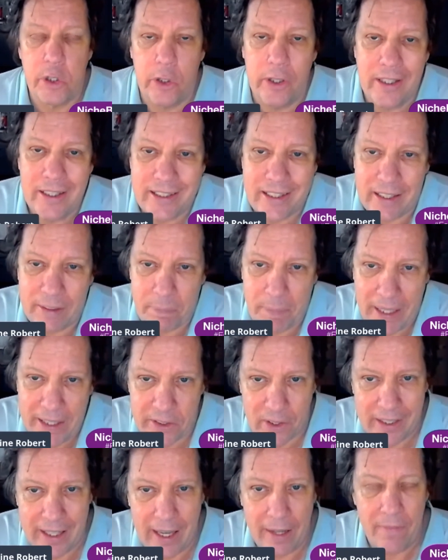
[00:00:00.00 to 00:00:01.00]
You can
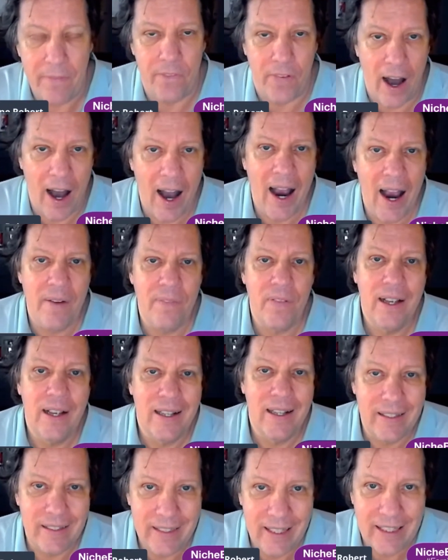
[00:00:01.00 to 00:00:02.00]
basically get five
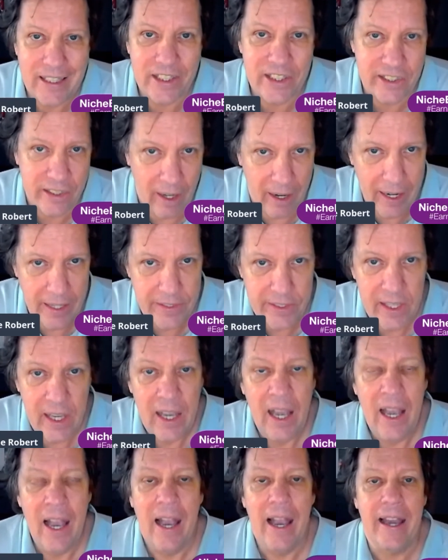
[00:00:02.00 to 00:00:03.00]
niche sites,
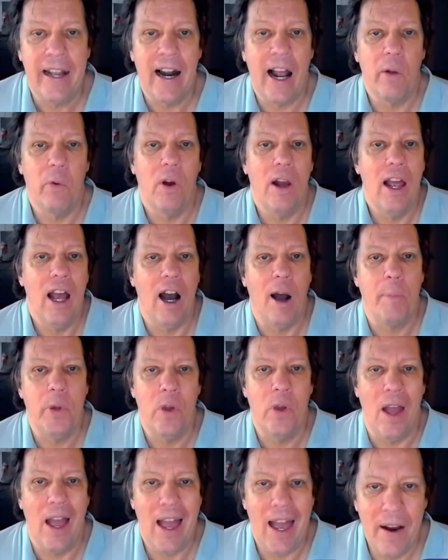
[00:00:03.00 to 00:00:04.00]
and I will help
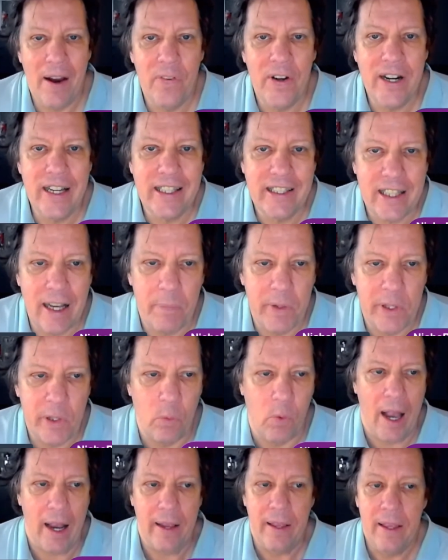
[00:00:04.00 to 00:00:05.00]
you every step of the
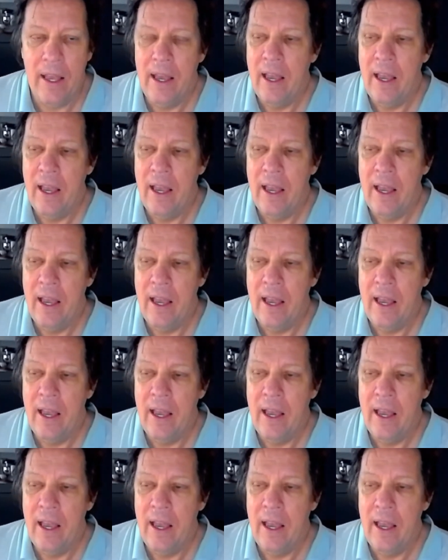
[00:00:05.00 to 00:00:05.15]
way.